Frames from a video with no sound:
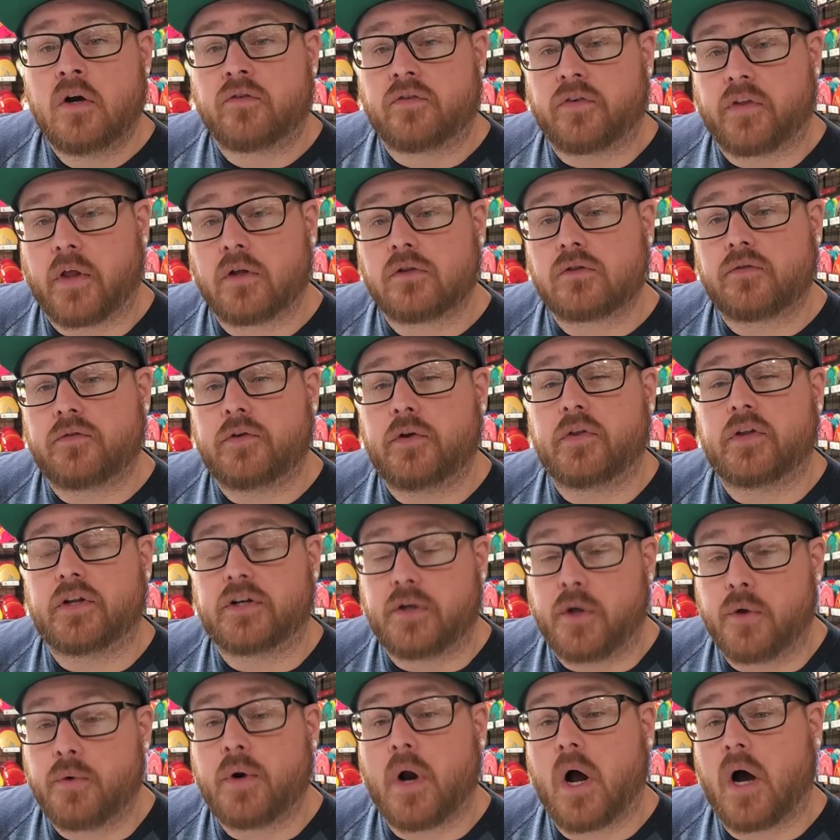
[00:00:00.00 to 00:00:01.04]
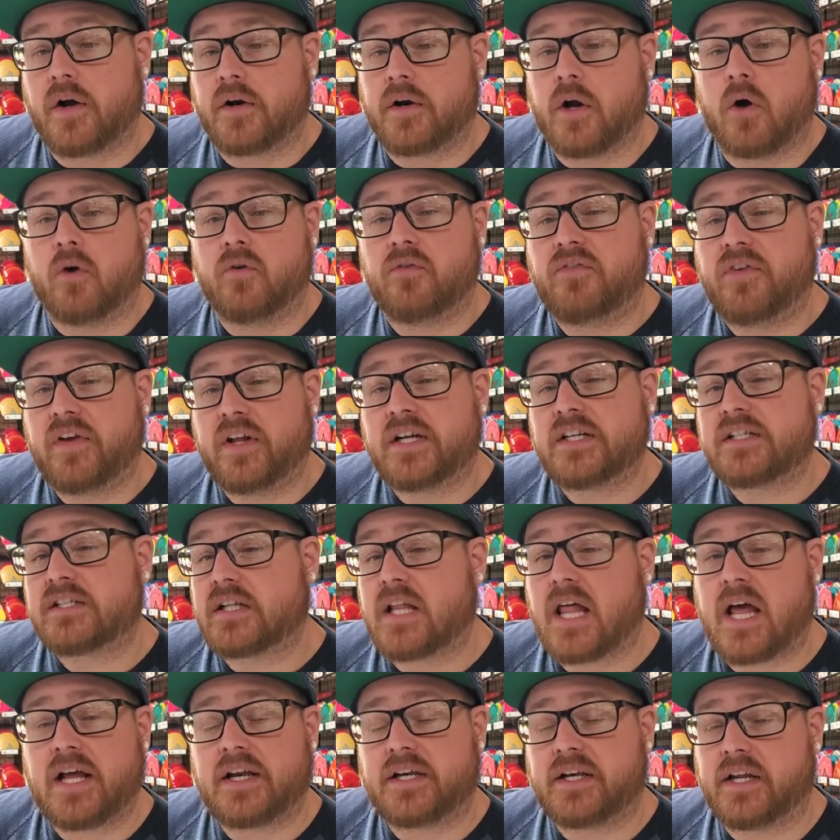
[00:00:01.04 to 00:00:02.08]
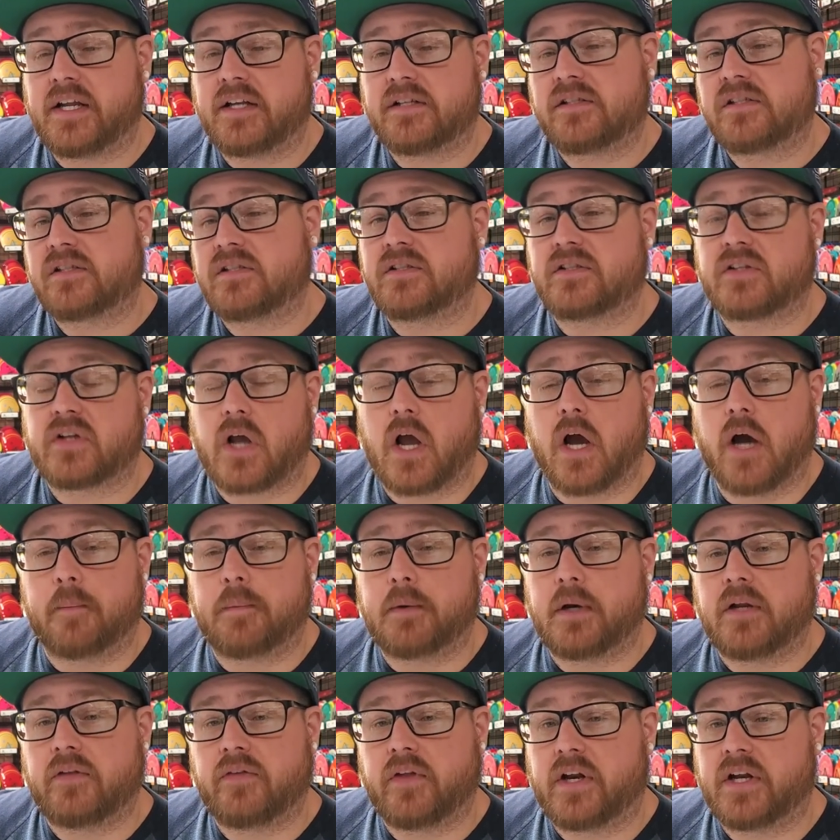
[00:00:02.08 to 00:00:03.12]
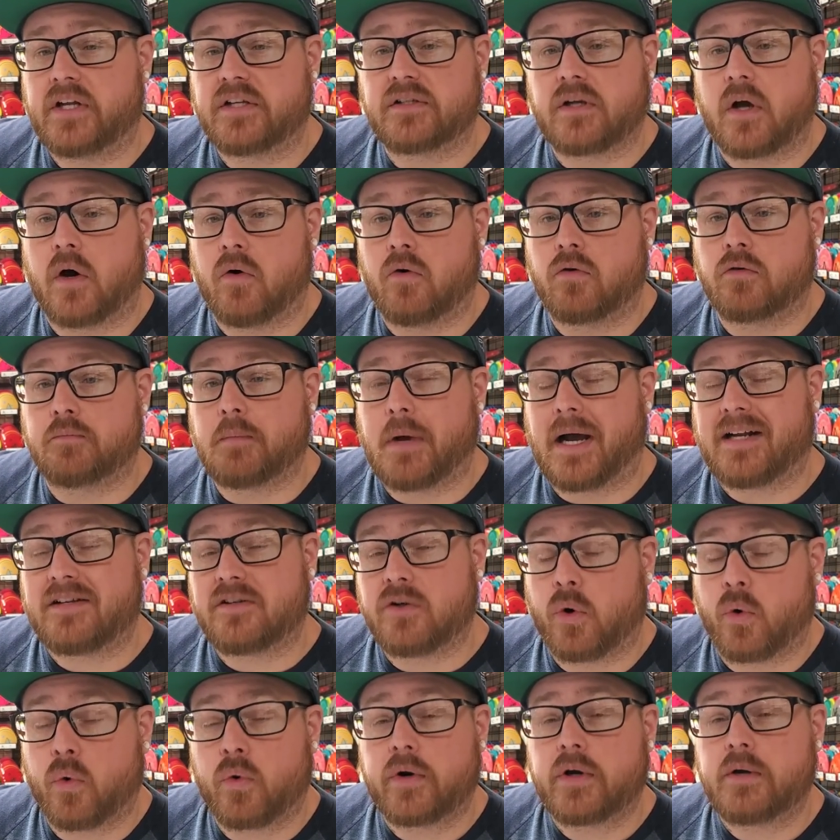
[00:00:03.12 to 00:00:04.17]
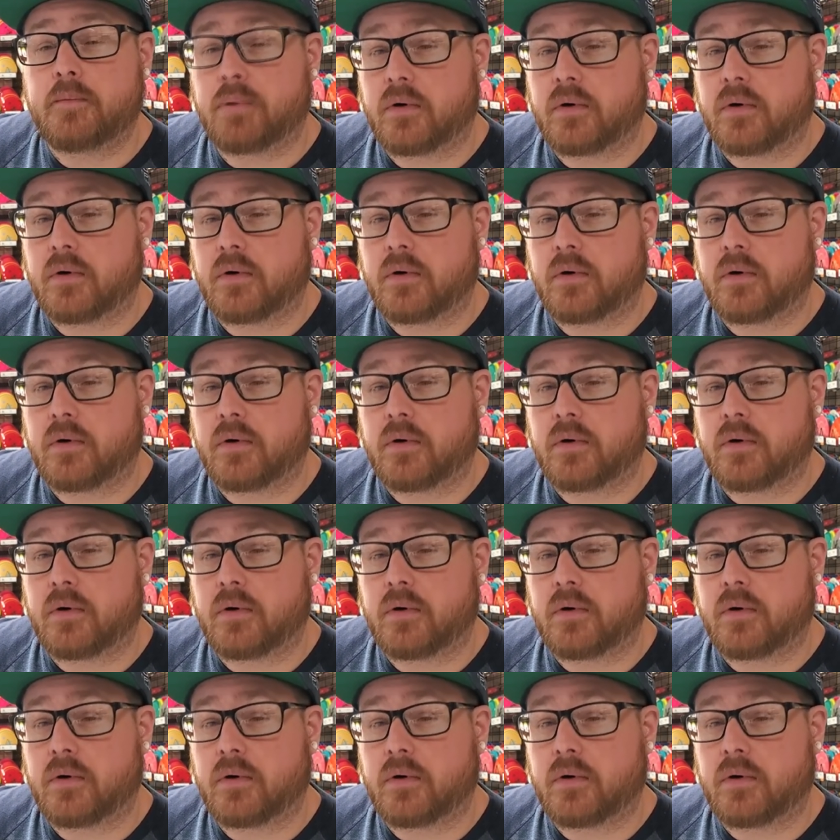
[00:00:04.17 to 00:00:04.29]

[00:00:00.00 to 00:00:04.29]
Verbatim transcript: For those of you that do not know, Finish Line Discs is a company that is owned by touring